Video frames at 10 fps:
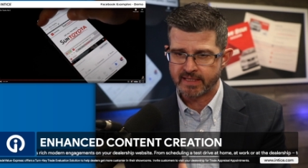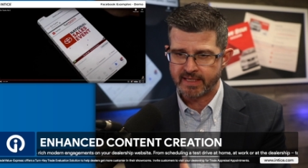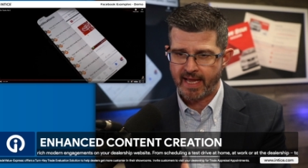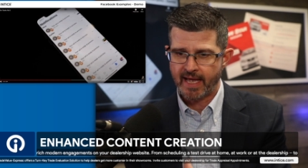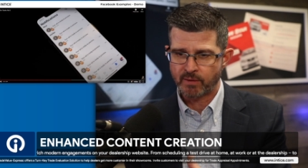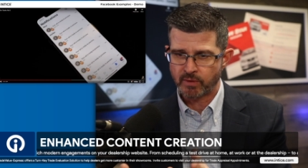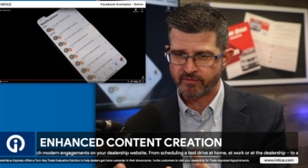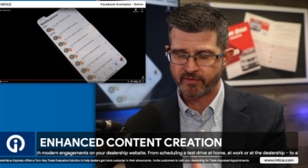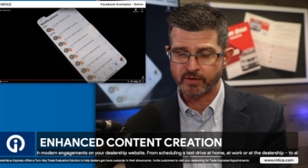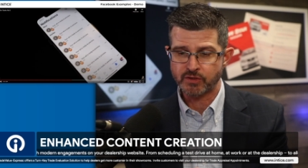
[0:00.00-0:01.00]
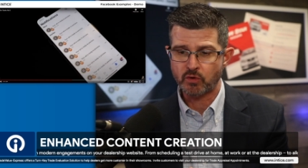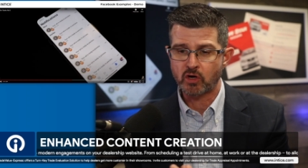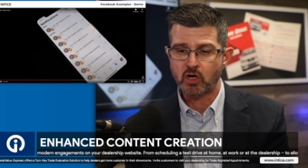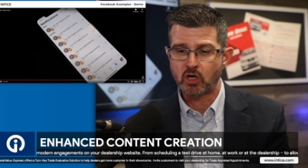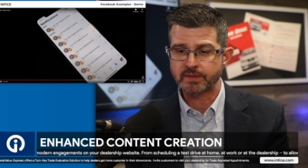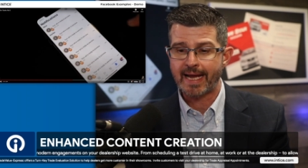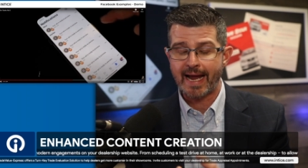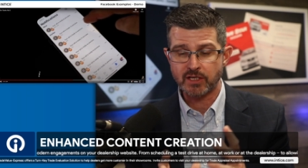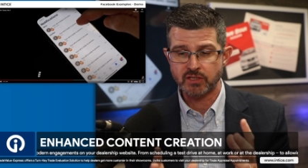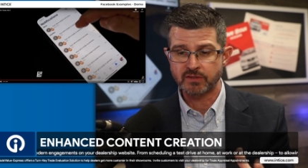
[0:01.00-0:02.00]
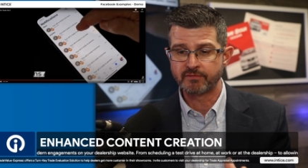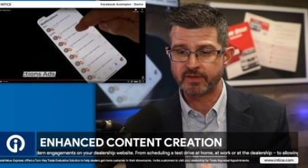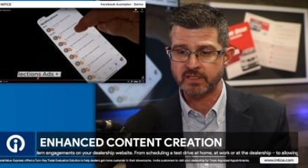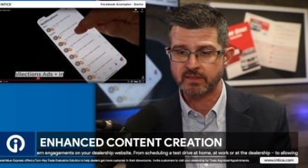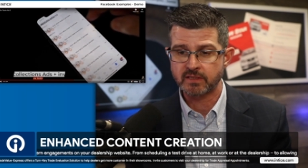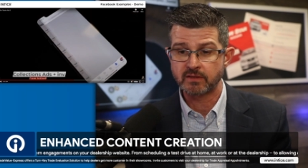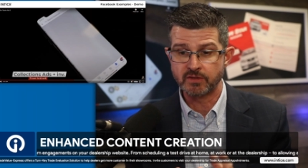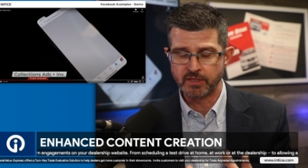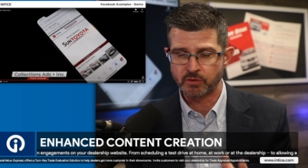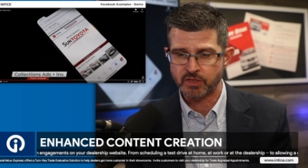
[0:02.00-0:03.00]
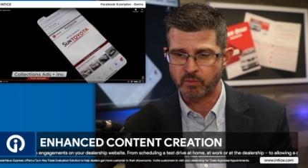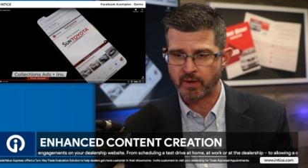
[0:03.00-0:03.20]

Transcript: at the end, we have a very strong call to action to visit dealership.